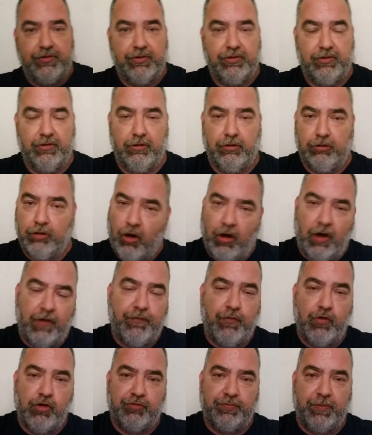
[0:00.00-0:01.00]
law
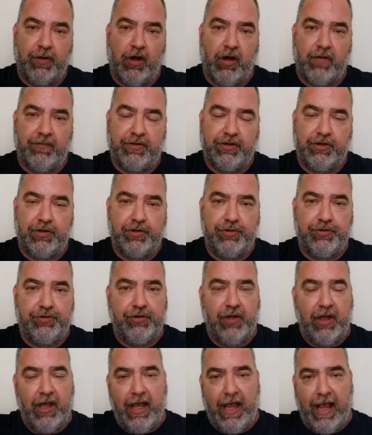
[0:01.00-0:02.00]
enforcement officers,
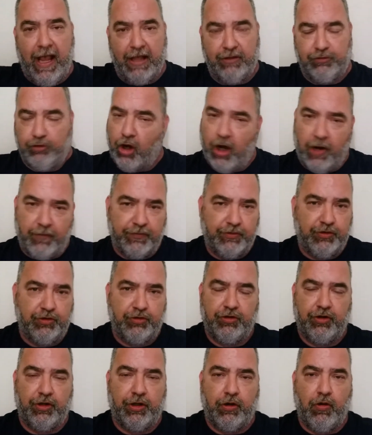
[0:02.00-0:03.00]
as officers of
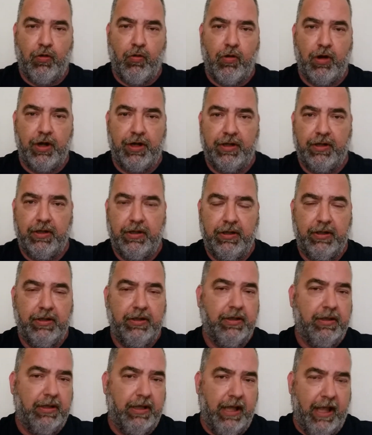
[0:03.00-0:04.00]
the court,
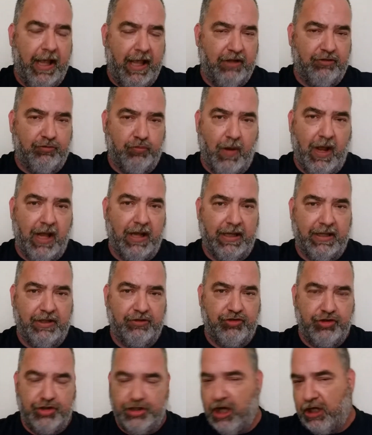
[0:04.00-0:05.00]
as well as
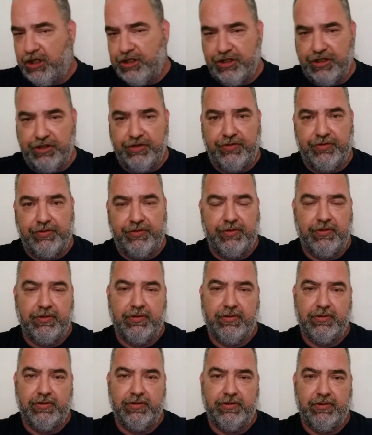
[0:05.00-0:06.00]
judges,
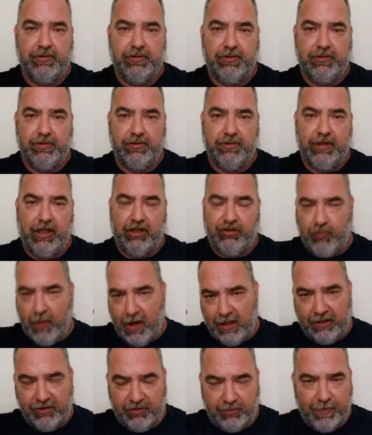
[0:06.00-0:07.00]
as well
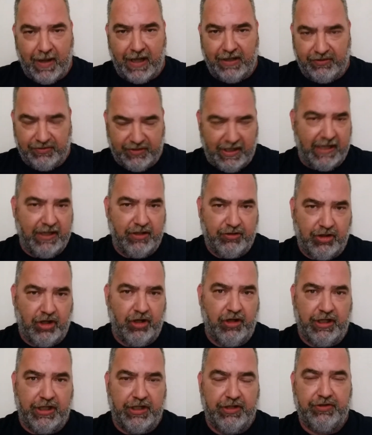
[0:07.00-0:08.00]
as by state
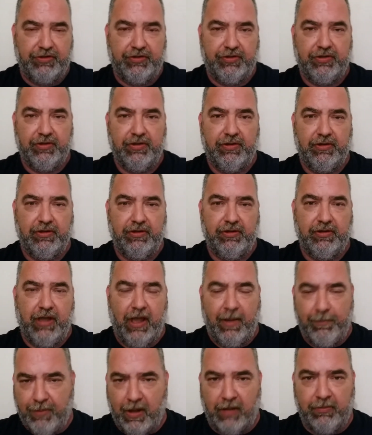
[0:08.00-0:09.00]
attorneys and
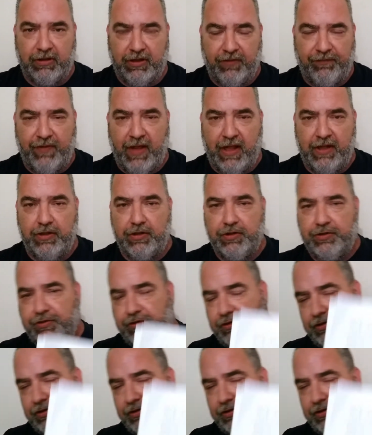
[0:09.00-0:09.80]
public defenders.